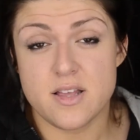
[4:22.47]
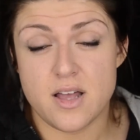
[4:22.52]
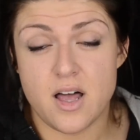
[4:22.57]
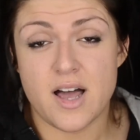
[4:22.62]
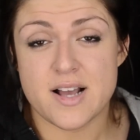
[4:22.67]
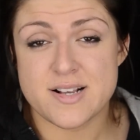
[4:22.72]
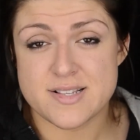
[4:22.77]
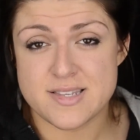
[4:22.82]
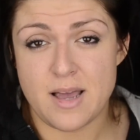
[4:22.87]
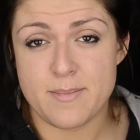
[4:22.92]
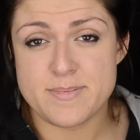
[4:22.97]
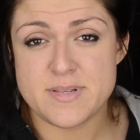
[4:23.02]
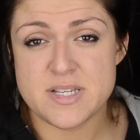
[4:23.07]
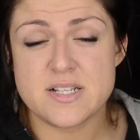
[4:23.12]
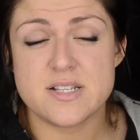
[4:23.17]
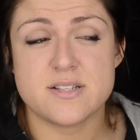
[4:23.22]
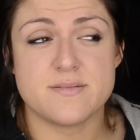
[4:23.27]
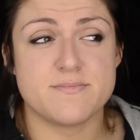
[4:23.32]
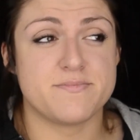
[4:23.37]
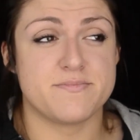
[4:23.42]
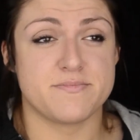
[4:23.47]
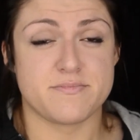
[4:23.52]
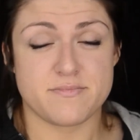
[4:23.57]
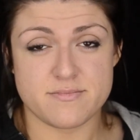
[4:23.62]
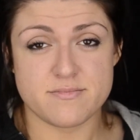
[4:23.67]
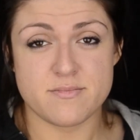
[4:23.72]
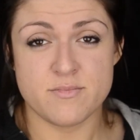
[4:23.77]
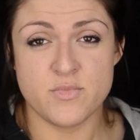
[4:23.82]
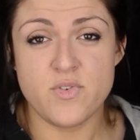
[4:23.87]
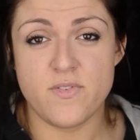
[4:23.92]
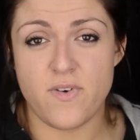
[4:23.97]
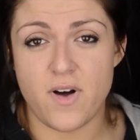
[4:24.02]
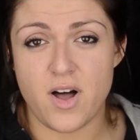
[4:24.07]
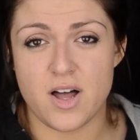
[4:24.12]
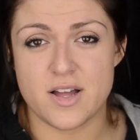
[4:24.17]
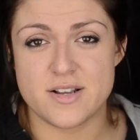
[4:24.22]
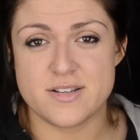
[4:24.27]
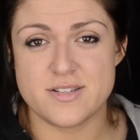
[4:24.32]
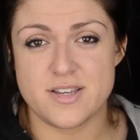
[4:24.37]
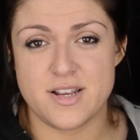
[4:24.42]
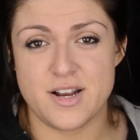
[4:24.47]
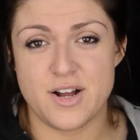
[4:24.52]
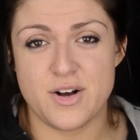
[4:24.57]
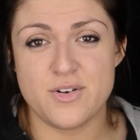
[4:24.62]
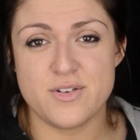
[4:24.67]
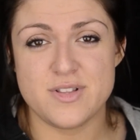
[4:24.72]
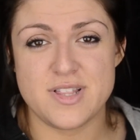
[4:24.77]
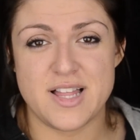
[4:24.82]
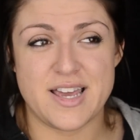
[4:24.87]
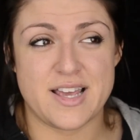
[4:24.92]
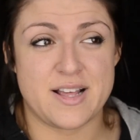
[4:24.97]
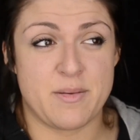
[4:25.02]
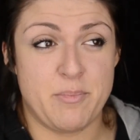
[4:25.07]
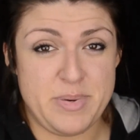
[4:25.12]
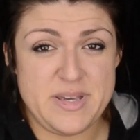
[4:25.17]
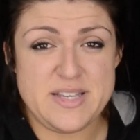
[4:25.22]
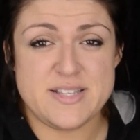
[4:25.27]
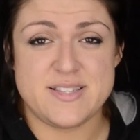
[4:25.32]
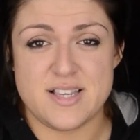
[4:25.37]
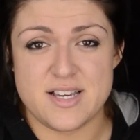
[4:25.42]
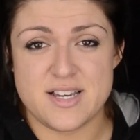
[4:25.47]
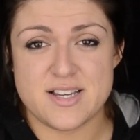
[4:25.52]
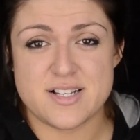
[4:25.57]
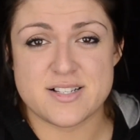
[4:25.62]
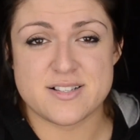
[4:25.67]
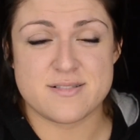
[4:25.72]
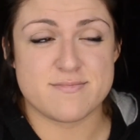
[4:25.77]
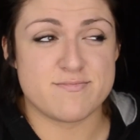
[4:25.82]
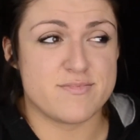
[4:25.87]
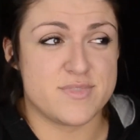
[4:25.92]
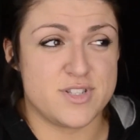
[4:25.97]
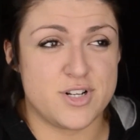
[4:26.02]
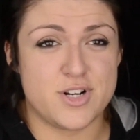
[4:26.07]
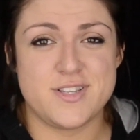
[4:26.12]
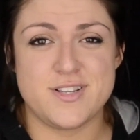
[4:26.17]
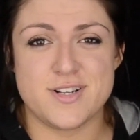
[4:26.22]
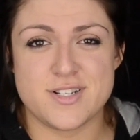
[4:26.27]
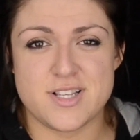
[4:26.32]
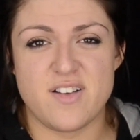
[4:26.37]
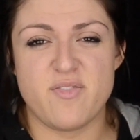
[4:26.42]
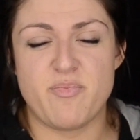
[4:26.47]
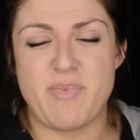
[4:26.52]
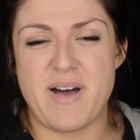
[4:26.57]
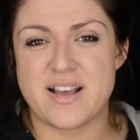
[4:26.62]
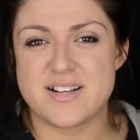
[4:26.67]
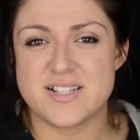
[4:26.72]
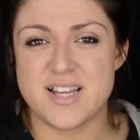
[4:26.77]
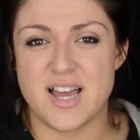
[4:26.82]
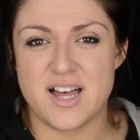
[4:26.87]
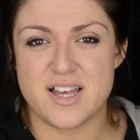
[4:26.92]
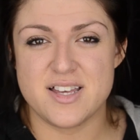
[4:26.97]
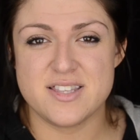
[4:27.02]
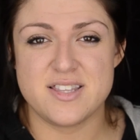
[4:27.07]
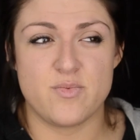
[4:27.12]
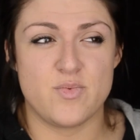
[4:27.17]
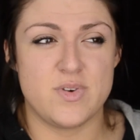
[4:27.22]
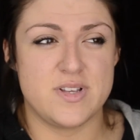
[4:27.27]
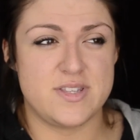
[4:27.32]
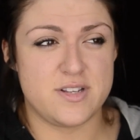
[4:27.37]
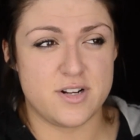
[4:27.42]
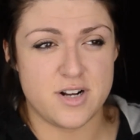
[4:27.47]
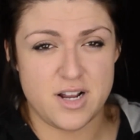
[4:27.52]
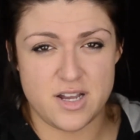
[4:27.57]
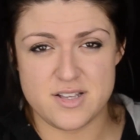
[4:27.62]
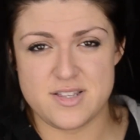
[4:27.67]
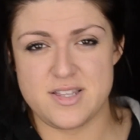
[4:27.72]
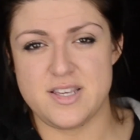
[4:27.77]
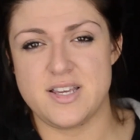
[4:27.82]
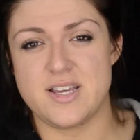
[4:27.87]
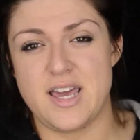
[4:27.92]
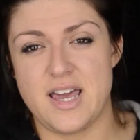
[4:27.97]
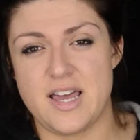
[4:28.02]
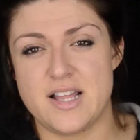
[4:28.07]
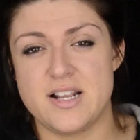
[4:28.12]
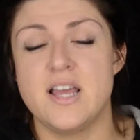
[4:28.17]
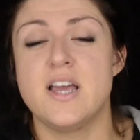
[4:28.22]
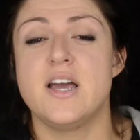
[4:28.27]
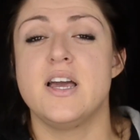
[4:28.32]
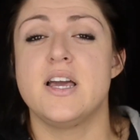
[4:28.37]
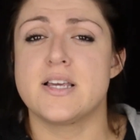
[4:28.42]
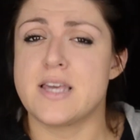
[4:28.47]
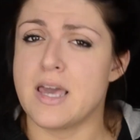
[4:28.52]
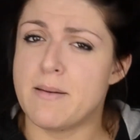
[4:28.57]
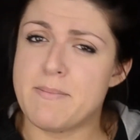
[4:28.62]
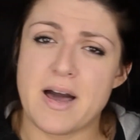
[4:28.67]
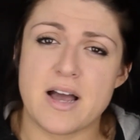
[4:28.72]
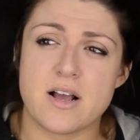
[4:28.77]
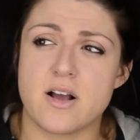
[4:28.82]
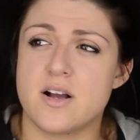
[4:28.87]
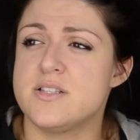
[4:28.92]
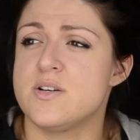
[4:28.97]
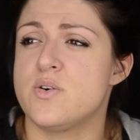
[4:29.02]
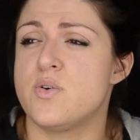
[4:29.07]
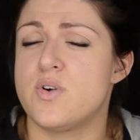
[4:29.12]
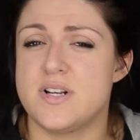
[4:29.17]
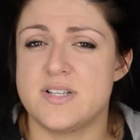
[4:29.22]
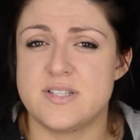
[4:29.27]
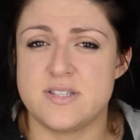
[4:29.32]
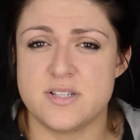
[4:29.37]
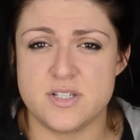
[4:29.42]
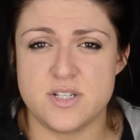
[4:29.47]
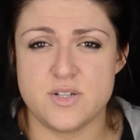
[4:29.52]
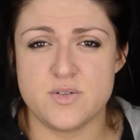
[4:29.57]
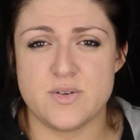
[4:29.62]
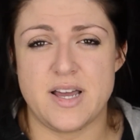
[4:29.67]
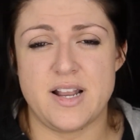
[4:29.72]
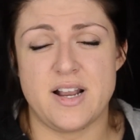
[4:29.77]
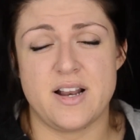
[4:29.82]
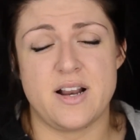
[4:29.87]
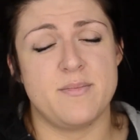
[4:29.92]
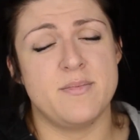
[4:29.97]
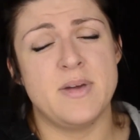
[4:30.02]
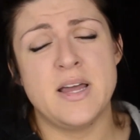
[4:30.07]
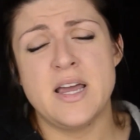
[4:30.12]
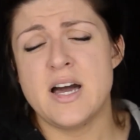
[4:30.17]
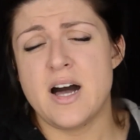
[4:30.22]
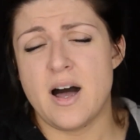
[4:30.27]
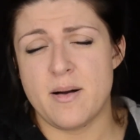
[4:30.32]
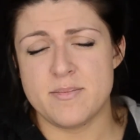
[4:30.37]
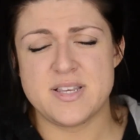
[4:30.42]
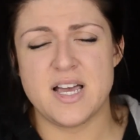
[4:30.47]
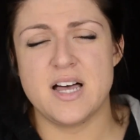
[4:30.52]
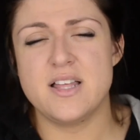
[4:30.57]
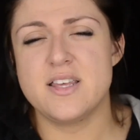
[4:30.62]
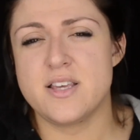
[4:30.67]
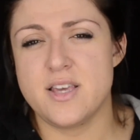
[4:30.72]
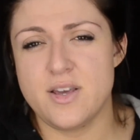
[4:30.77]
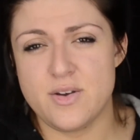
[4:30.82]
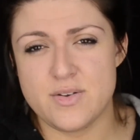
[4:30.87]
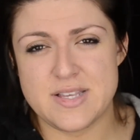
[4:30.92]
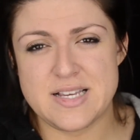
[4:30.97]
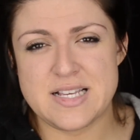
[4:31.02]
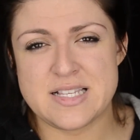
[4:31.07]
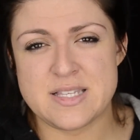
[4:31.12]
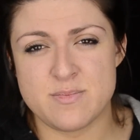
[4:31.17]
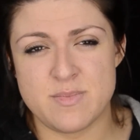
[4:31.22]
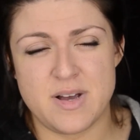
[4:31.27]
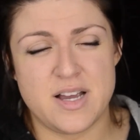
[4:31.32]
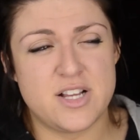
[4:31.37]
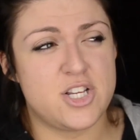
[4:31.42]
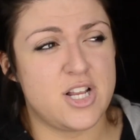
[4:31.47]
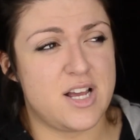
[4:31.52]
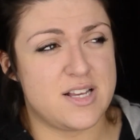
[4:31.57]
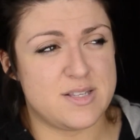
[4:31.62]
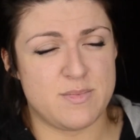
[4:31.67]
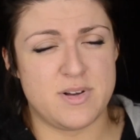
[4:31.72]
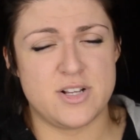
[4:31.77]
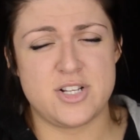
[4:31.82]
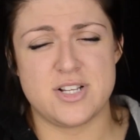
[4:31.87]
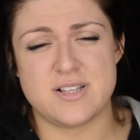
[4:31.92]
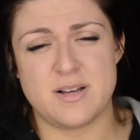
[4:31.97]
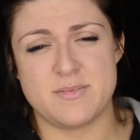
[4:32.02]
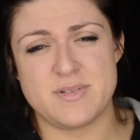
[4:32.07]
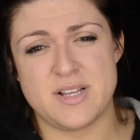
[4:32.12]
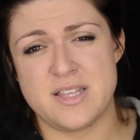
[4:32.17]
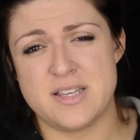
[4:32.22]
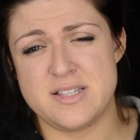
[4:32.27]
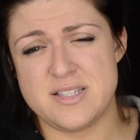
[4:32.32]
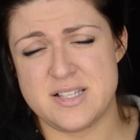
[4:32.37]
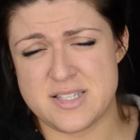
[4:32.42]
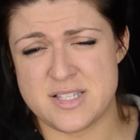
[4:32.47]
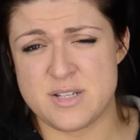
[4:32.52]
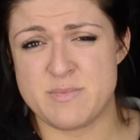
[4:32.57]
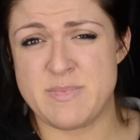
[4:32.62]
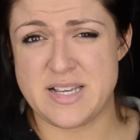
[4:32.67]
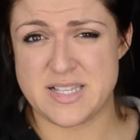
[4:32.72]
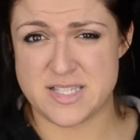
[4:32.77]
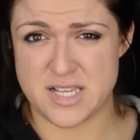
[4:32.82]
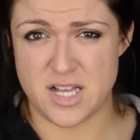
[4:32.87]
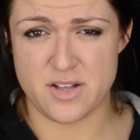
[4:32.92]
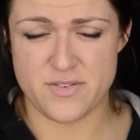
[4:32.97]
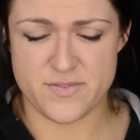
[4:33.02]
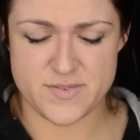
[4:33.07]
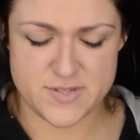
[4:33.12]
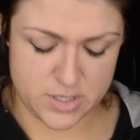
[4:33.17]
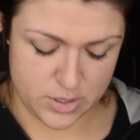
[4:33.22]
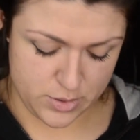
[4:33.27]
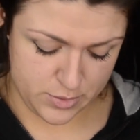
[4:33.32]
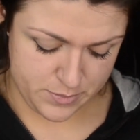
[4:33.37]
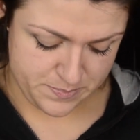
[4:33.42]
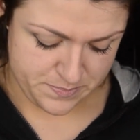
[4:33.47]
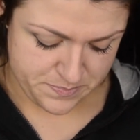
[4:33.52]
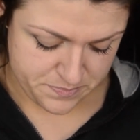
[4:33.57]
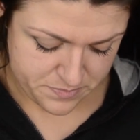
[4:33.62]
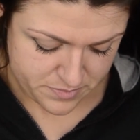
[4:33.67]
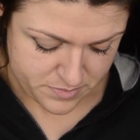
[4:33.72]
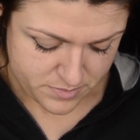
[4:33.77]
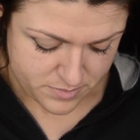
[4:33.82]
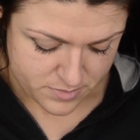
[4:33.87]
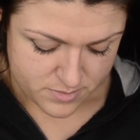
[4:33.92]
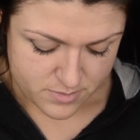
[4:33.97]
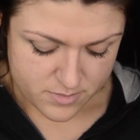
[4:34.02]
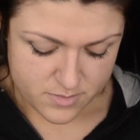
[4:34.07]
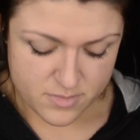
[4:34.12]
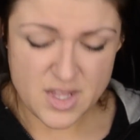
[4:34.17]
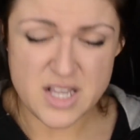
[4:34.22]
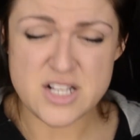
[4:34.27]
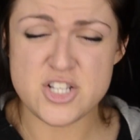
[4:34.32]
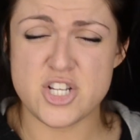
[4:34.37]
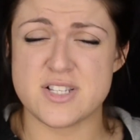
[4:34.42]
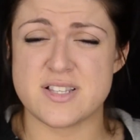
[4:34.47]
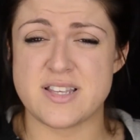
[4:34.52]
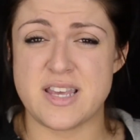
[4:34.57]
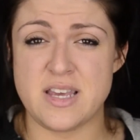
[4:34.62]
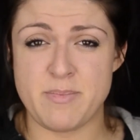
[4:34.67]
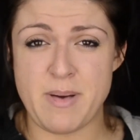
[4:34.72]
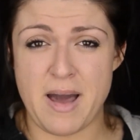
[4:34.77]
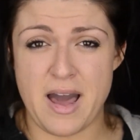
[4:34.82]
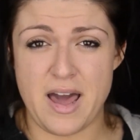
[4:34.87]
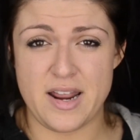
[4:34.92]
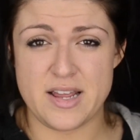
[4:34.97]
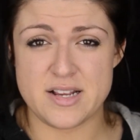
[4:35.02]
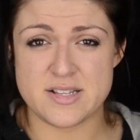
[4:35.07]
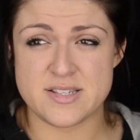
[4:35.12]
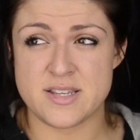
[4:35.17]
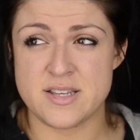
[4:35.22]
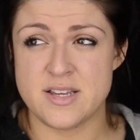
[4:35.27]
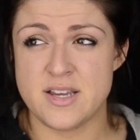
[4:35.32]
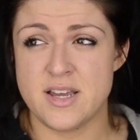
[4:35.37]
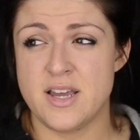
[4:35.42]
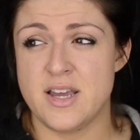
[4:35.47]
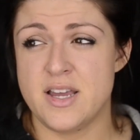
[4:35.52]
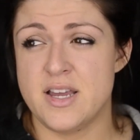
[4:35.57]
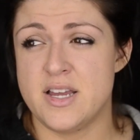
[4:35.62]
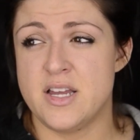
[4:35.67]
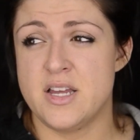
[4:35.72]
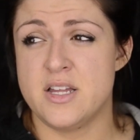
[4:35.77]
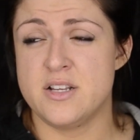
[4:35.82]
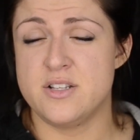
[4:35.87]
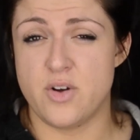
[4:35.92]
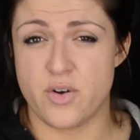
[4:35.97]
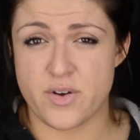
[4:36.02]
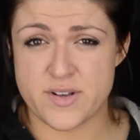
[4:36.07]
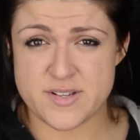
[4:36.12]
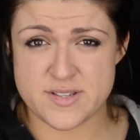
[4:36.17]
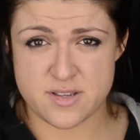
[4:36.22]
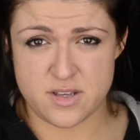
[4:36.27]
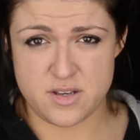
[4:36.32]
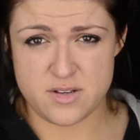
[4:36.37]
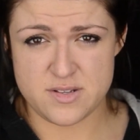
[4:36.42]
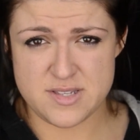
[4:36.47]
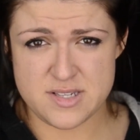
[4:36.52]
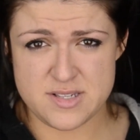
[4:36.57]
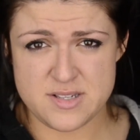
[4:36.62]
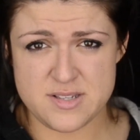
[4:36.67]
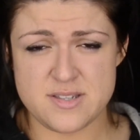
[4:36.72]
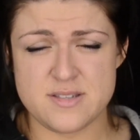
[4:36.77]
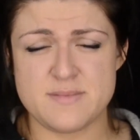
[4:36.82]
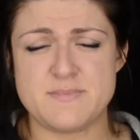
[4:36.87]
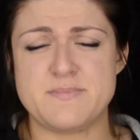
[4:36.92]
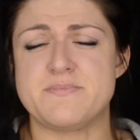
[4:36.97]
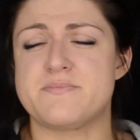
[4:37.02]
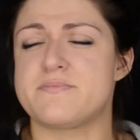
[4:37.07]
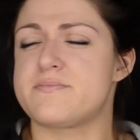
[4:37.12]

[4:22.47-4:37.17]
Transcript: accept it, move on. You know, like be sick, nurse yourself back to health, and once you're healthy again, get back on the horse and do it. And I'm I'm telling you this much as much as I'm telling this to myself. So just keep at it. No excuses.